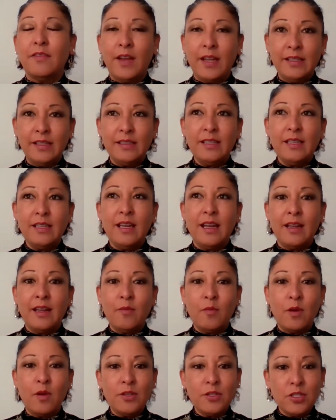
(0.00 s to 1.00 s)
finally, I
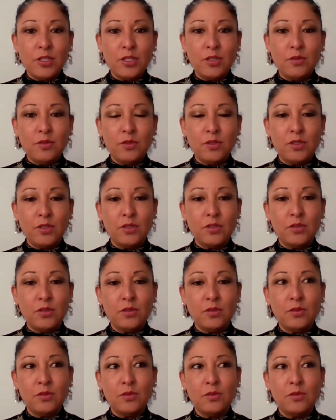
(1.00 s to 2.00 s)
want you
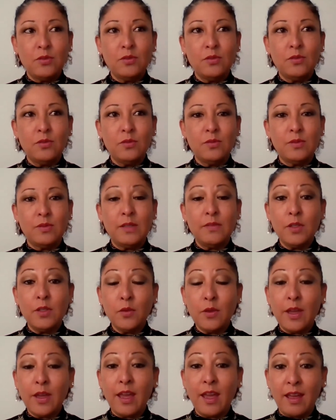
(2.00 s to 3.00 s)
to, if
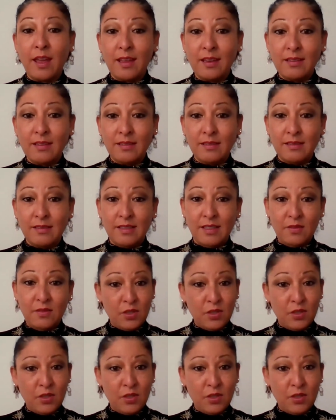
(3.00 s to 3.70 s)
you can,